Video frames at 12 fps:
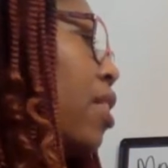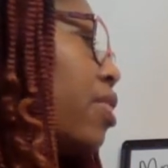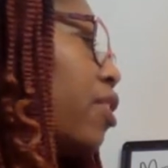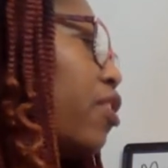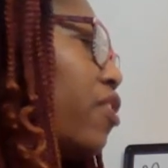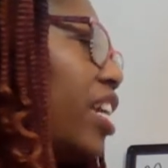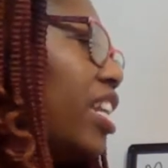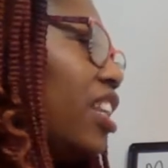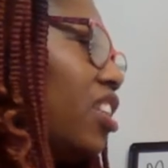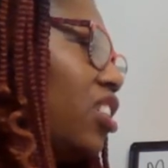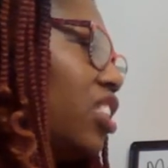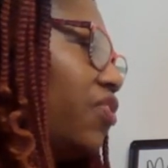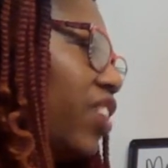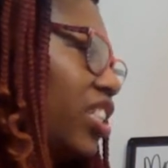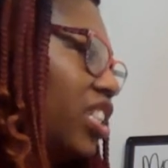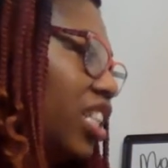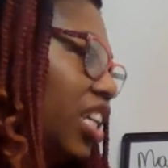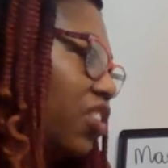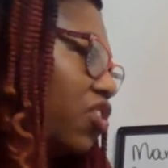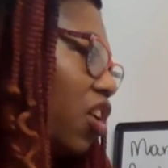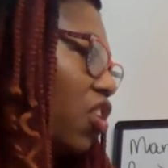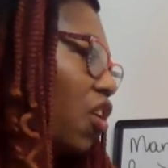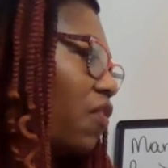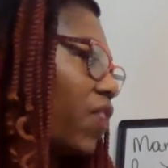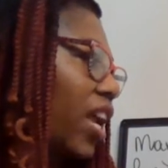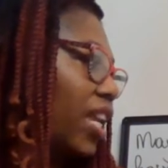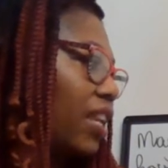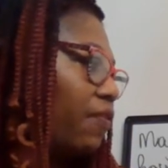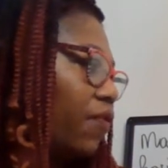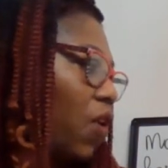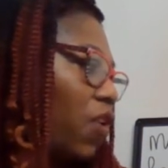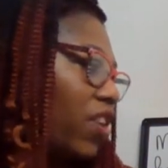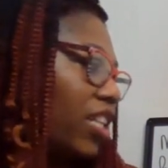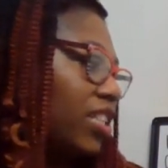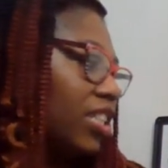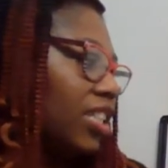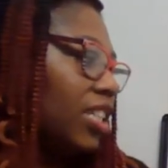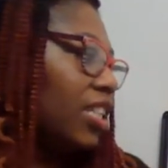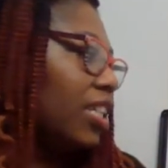The green lush vegetation of any forest